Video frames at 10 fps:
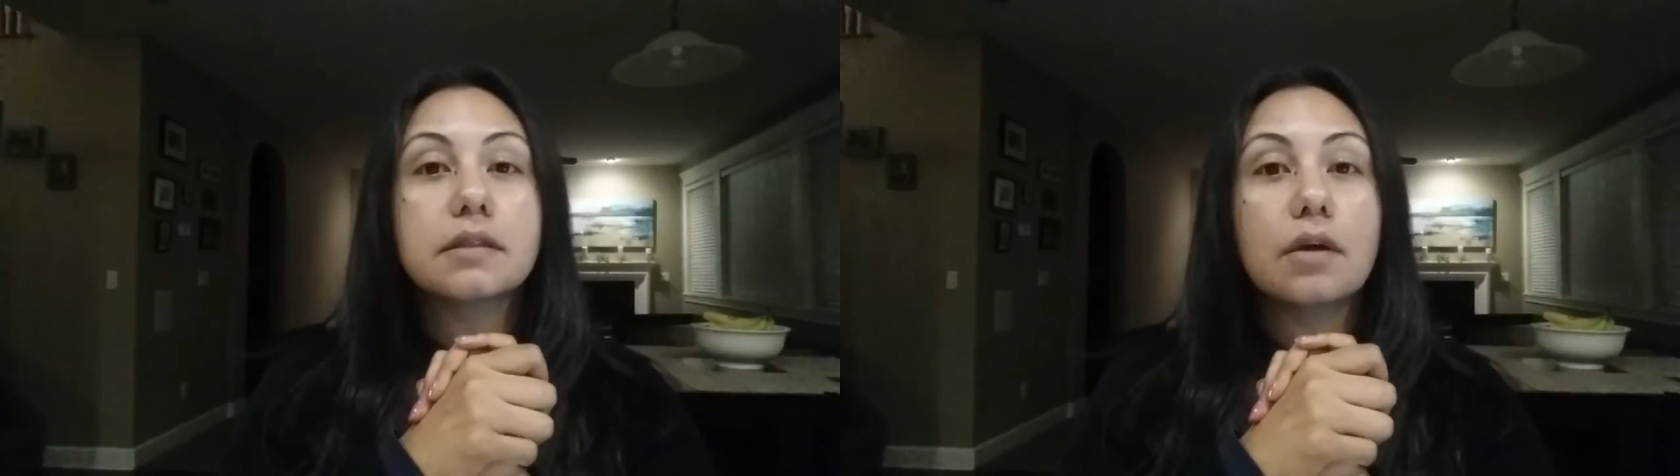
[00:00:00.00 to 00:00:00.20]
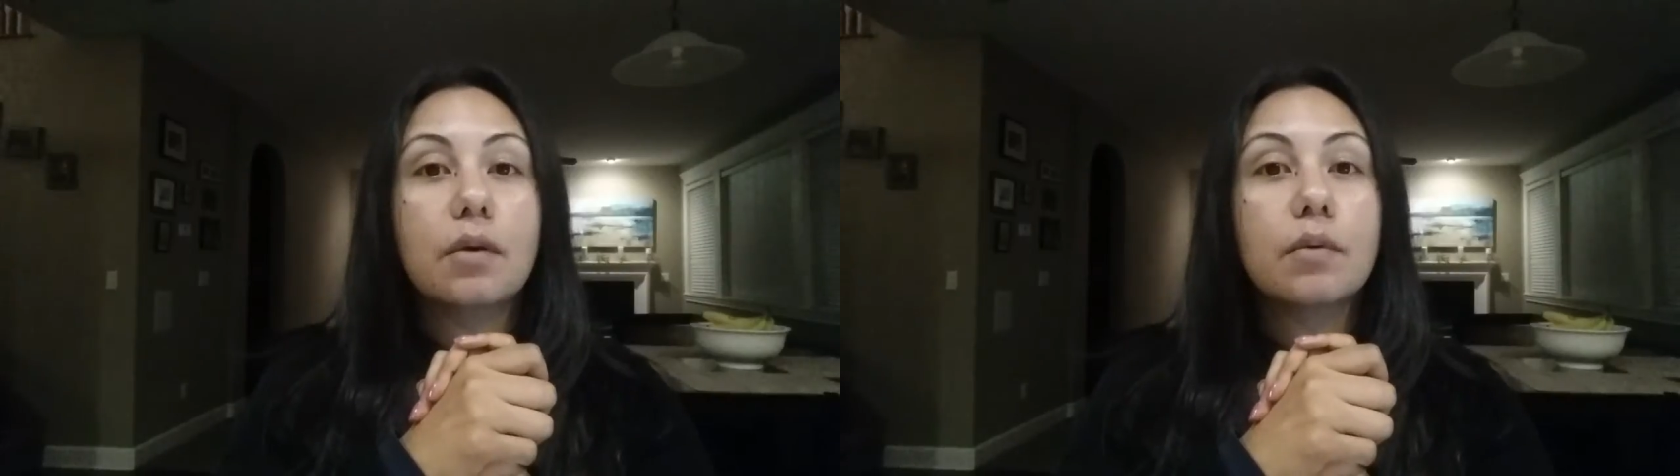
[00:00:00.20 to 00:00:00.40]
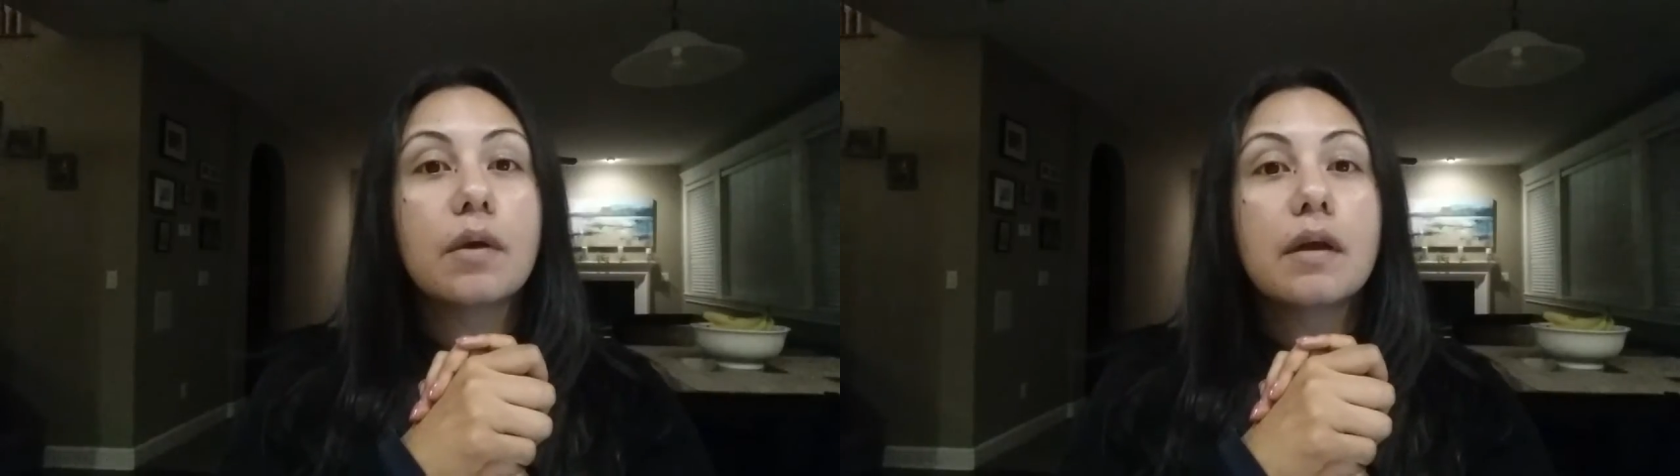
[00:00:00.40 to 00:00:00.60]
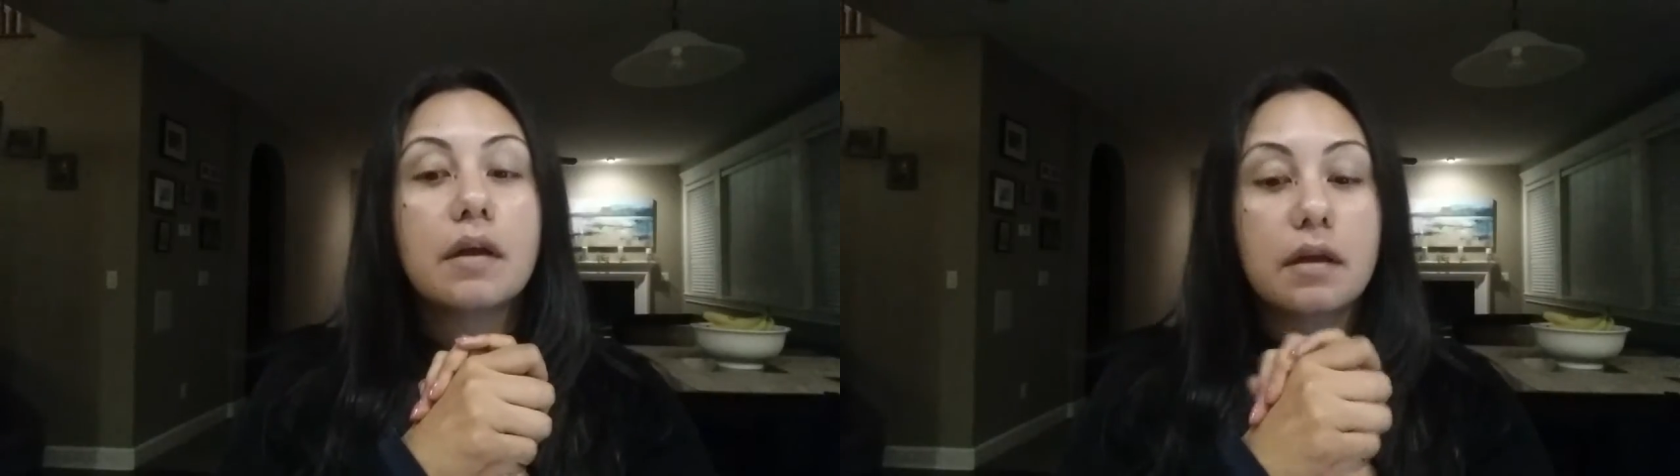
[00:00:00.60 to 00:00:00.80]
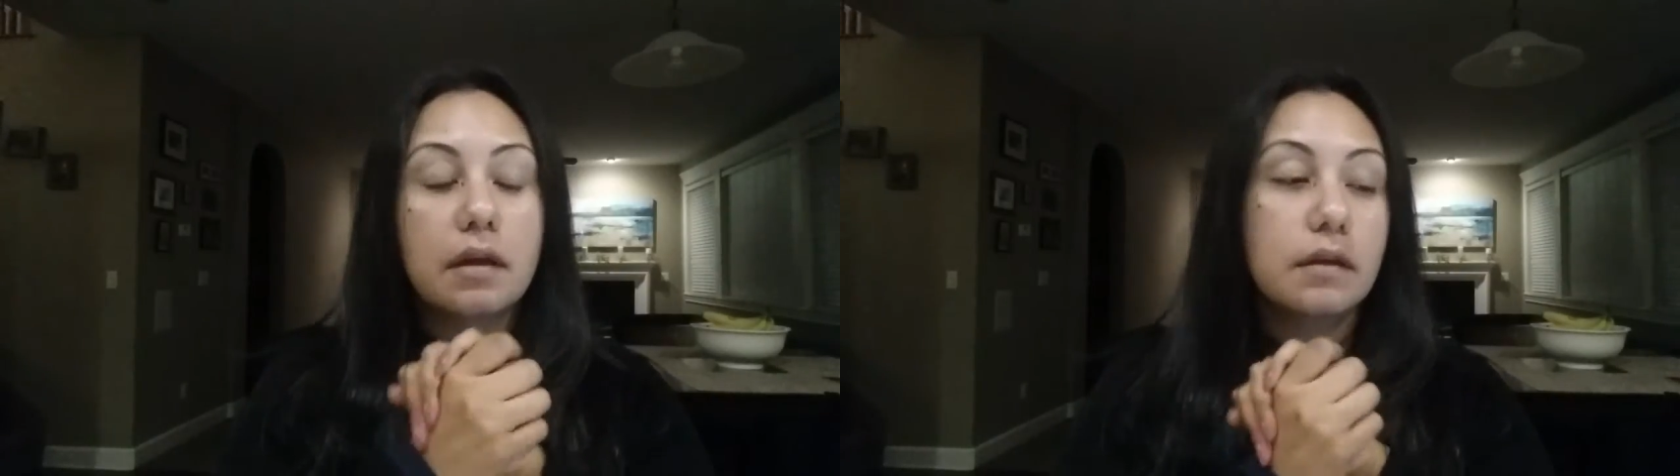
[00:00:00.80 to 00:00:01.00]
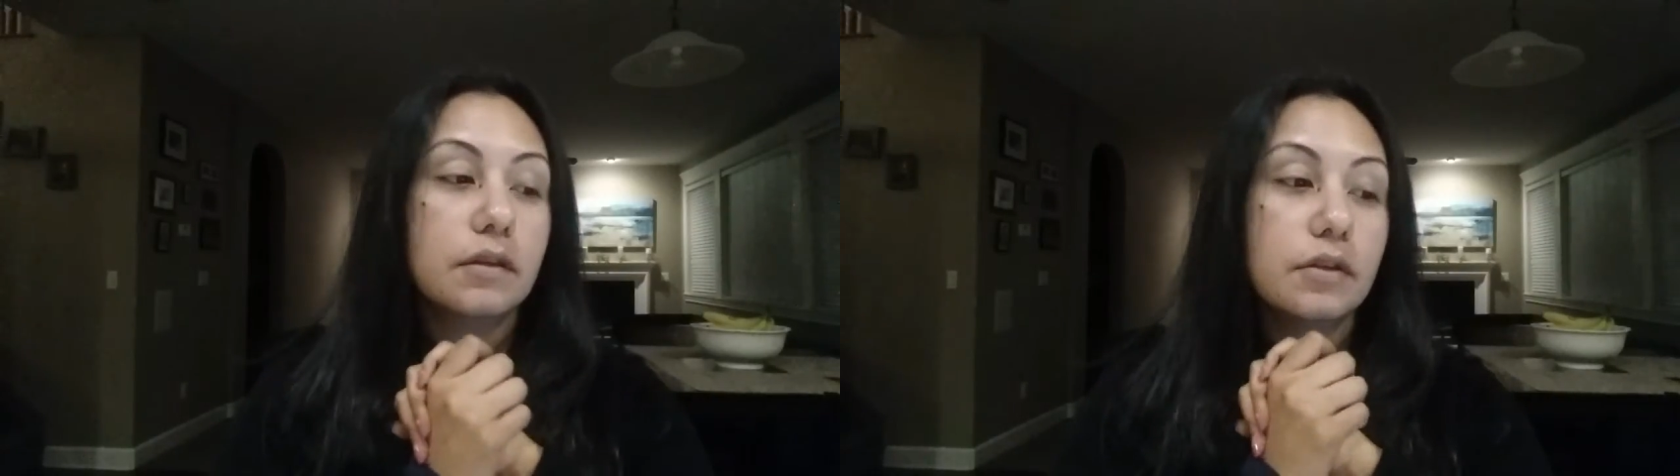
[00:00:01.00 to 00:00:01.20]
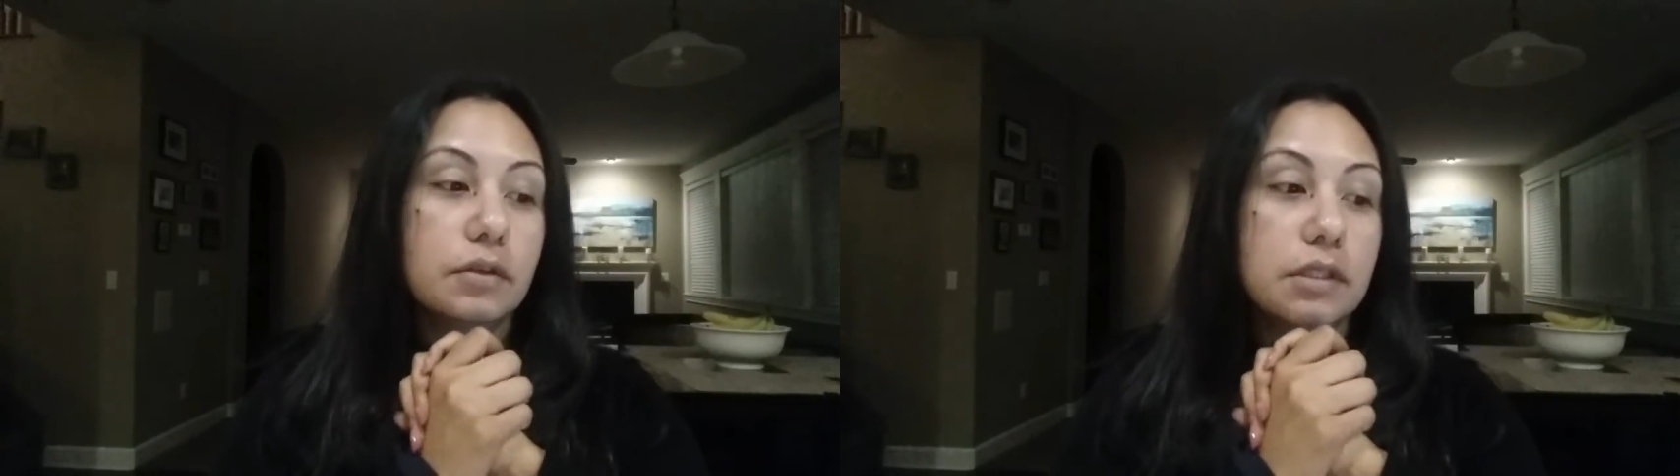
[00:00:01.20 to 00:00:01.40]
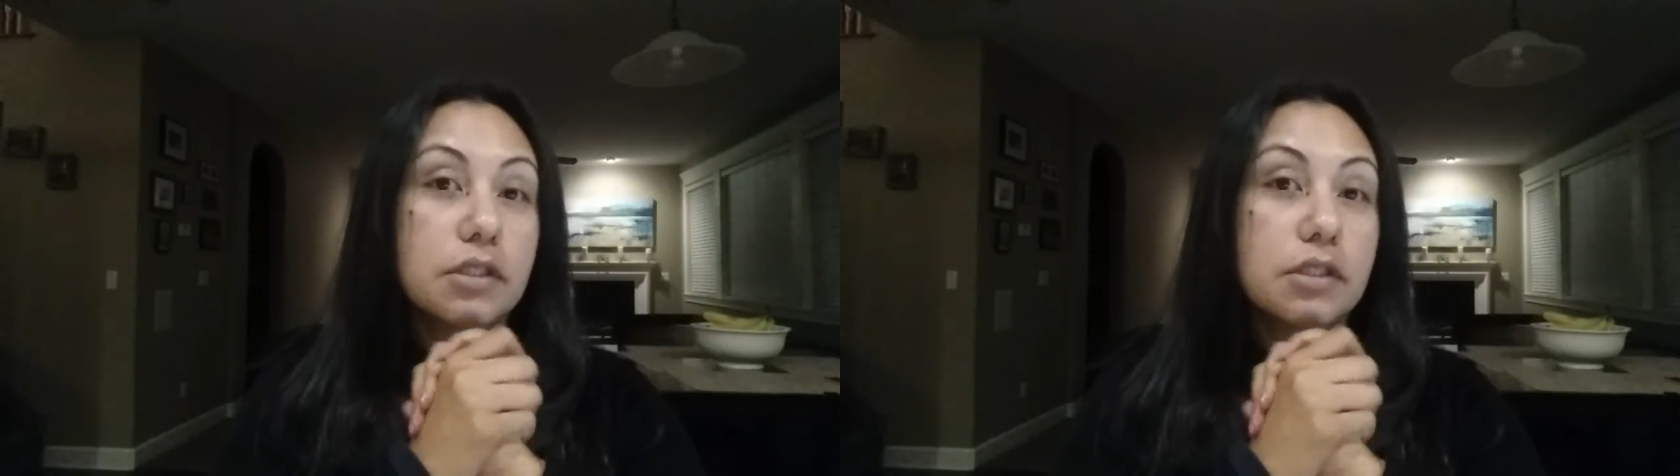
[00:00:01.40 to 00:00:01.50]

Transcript: So you